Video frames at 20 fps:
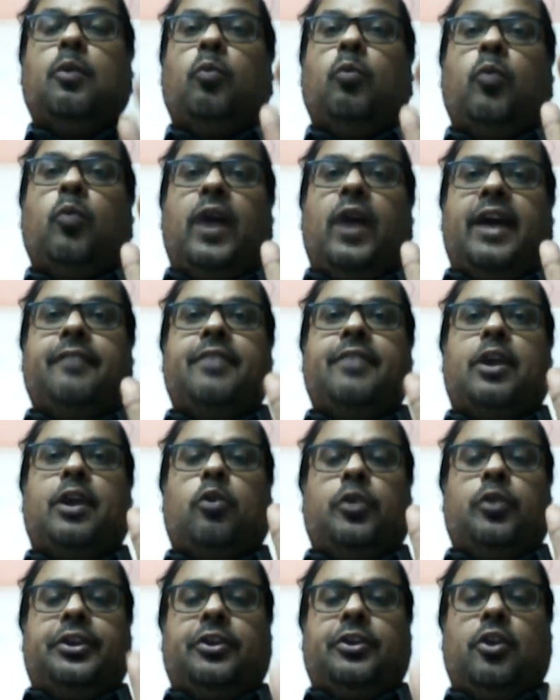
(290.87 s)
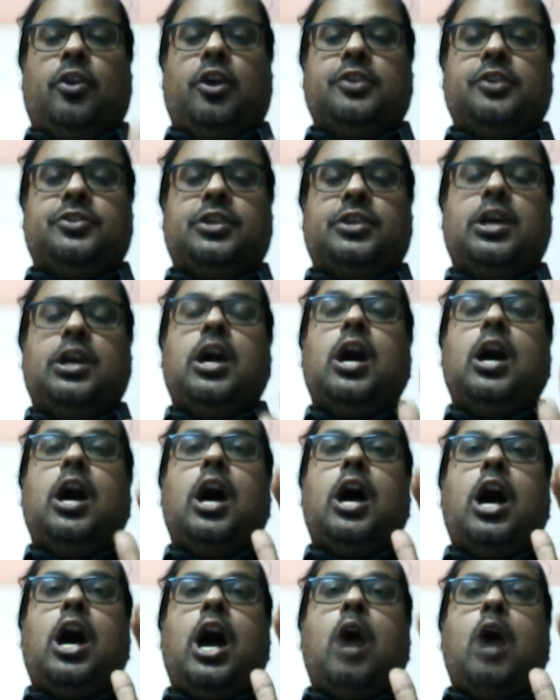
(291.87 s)
where we are going to launch,
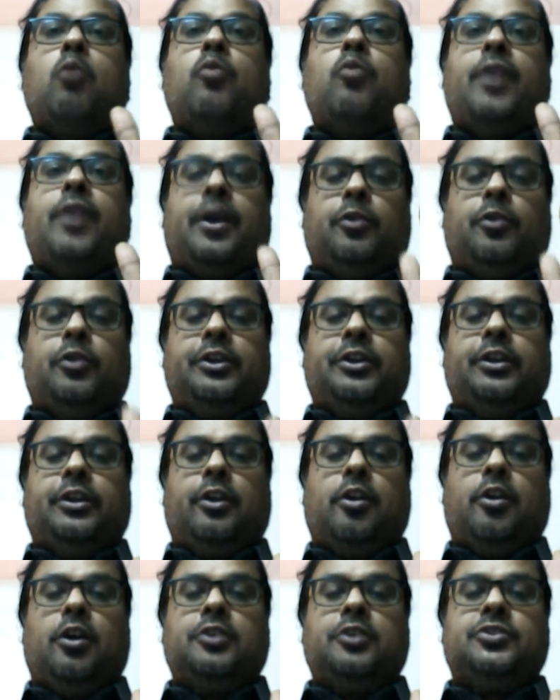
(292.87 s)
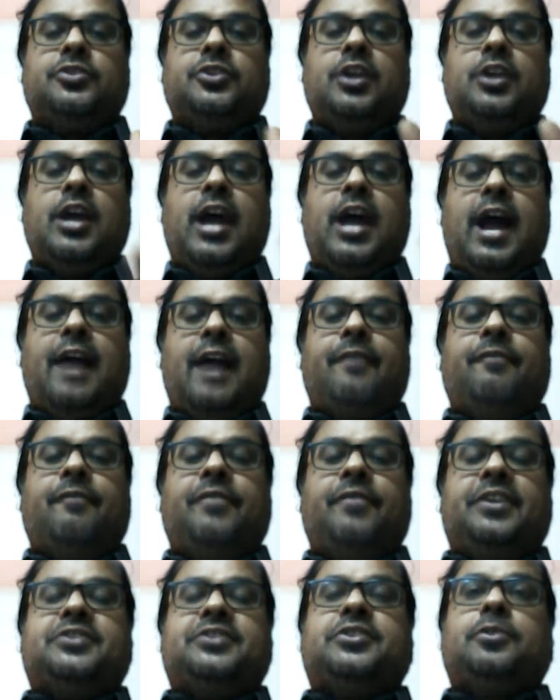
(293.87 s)
how we are going to launch, and
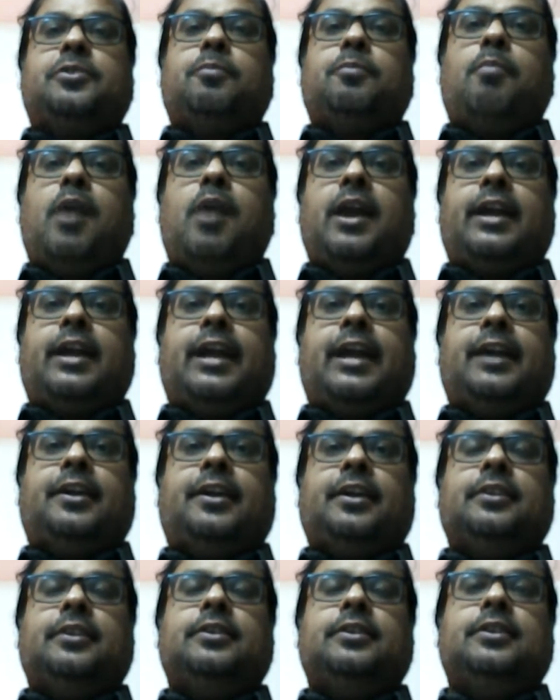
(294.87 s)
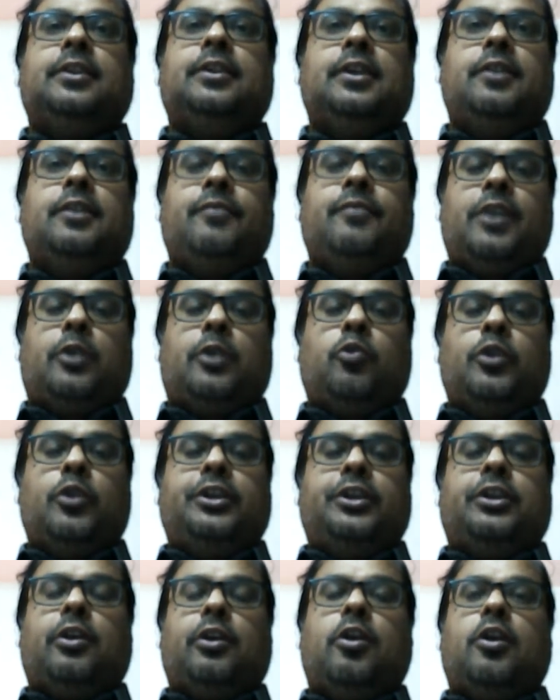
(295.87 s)
which market we are going
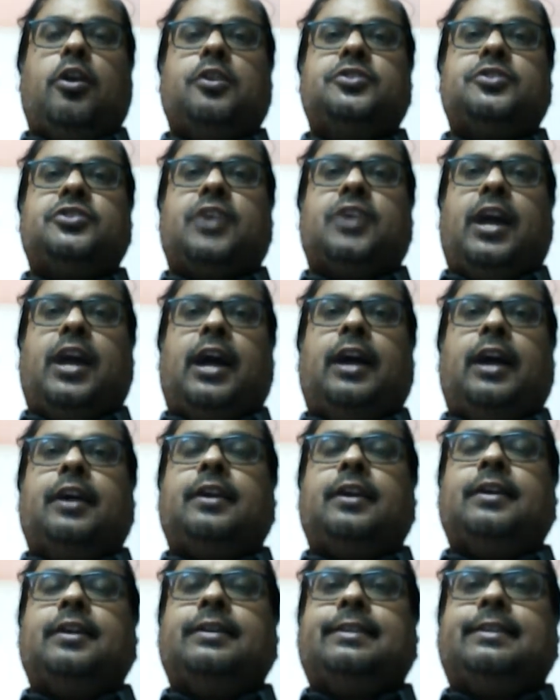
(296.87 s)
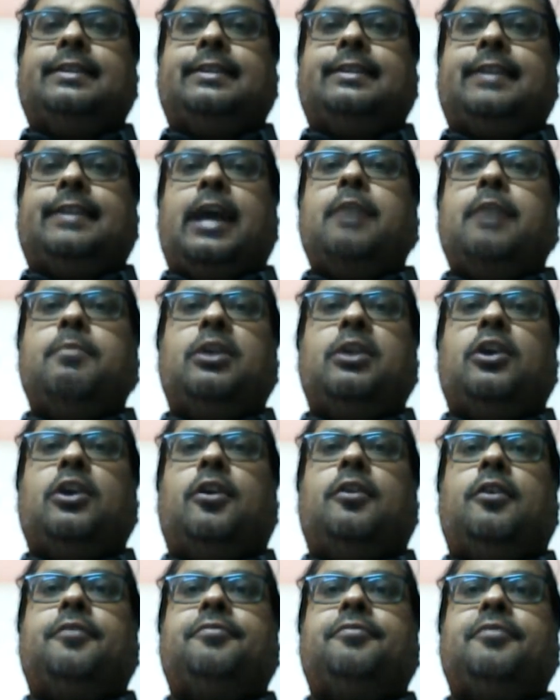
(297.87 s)
to launch, and timing
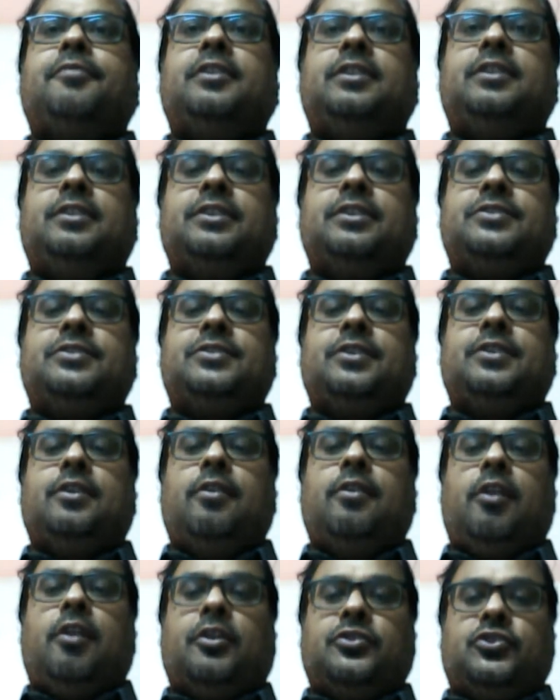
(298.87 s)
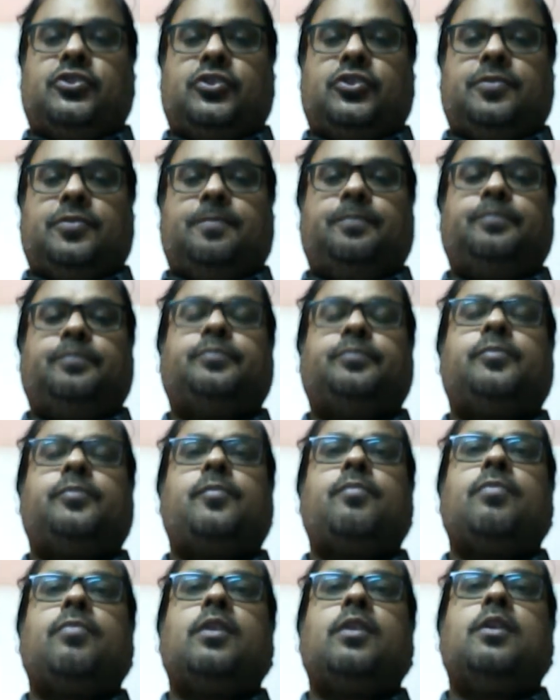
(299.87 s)
of this launch.
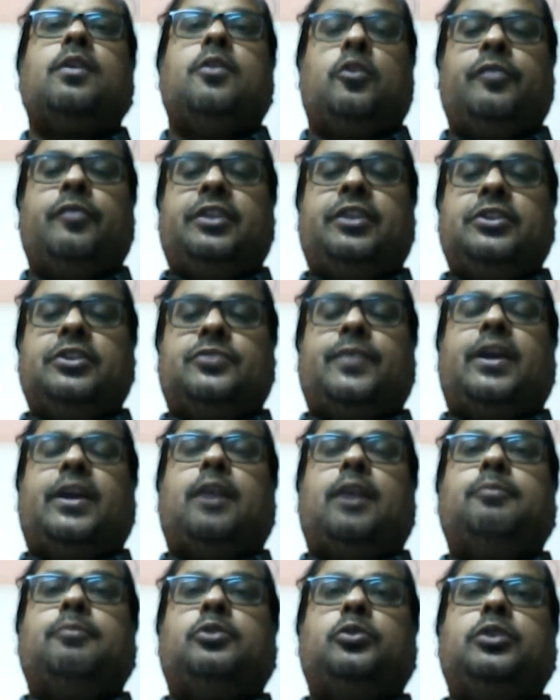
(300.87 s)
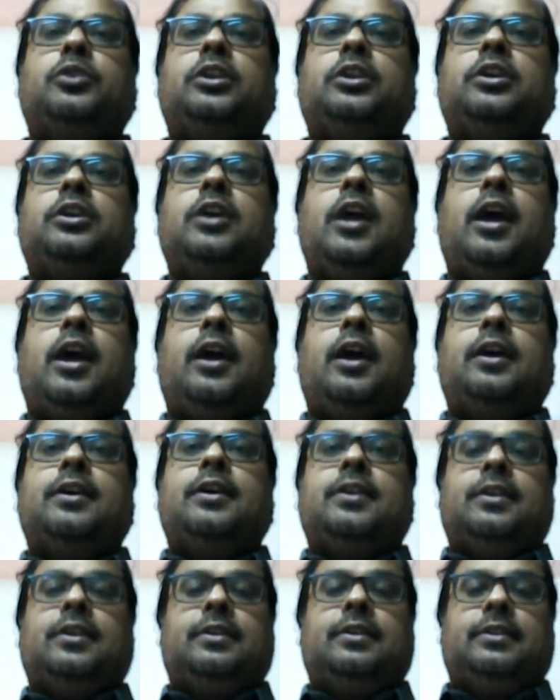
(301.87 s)
Now with this we come to the
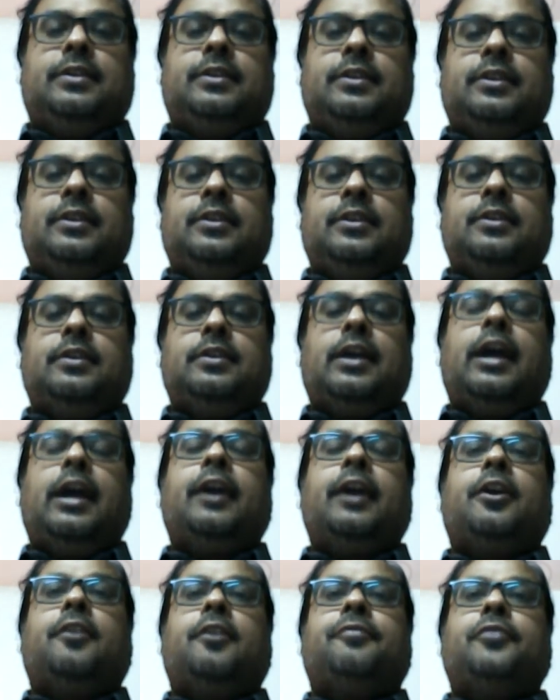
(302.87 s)
end of